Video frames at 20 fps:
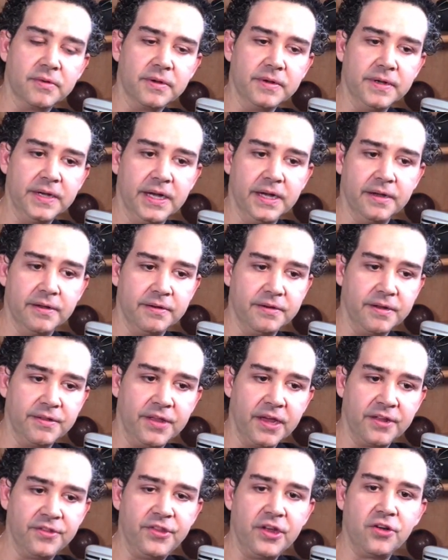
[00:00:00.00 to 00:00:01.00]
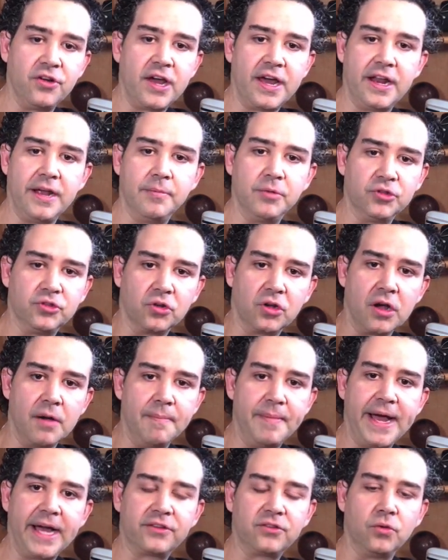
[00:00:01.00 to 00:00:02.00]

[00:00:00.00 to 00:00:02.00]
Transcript: that they're not able to come back